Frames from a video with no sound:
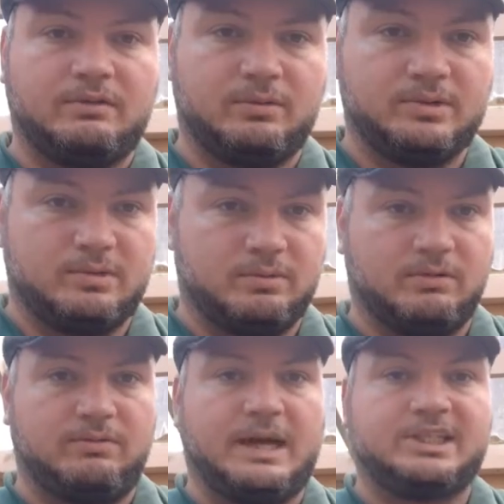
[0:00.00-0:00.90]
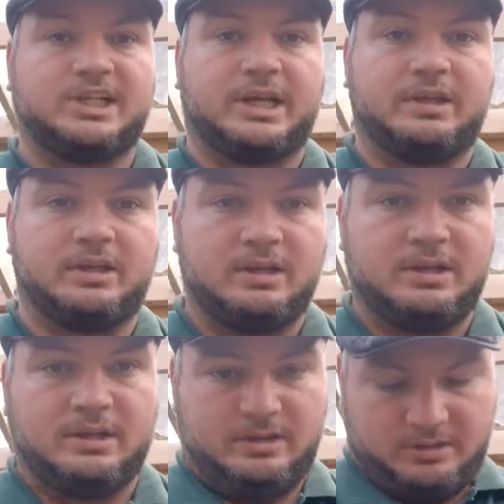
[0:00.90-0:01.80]
what is called the flashing,
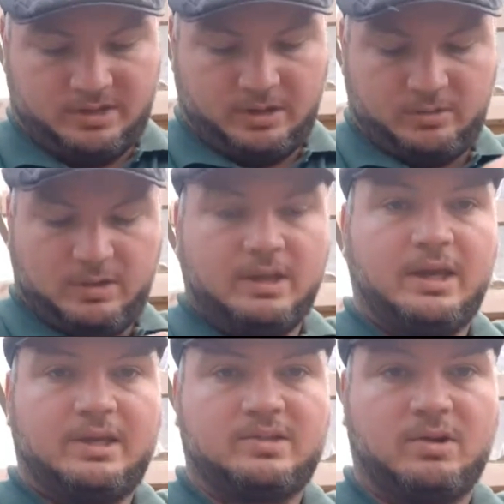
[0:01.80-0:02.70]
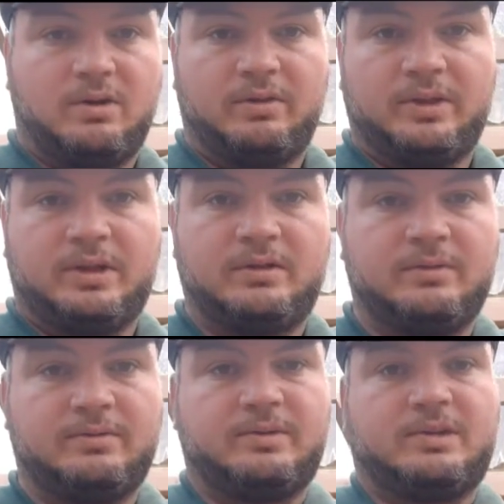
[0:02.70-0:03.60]
so it's got the
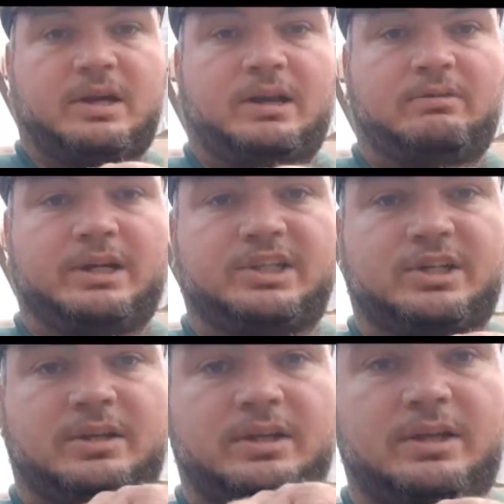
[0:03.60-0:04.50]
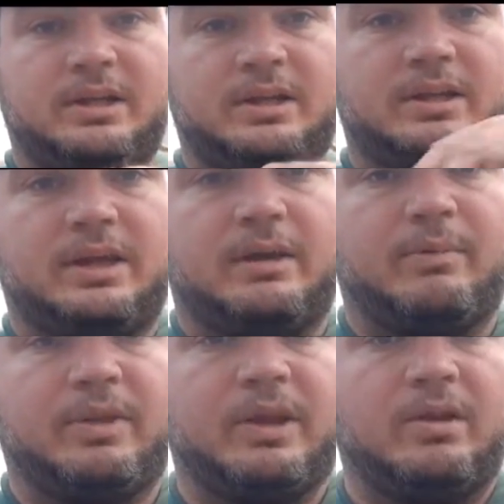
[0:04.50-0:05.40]
coloration there,
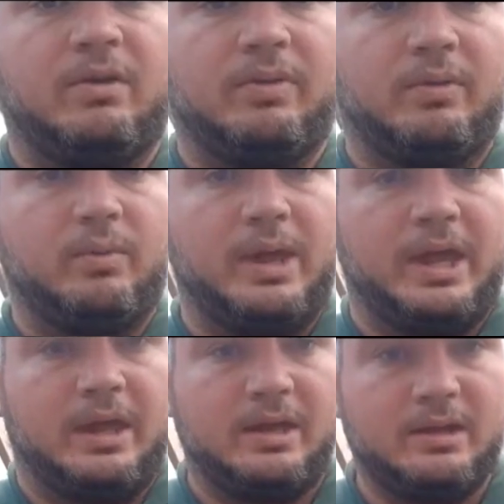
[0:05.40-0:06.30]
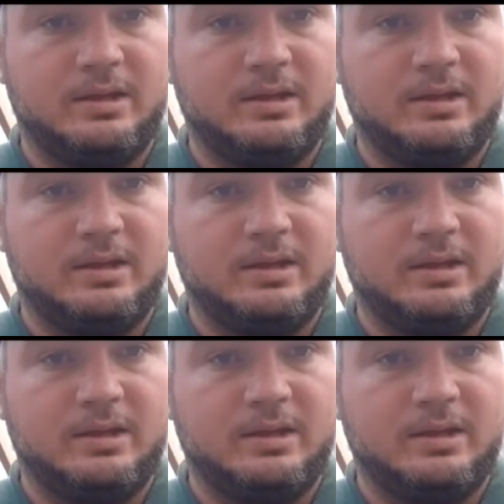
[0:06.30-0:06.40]
but then on the wing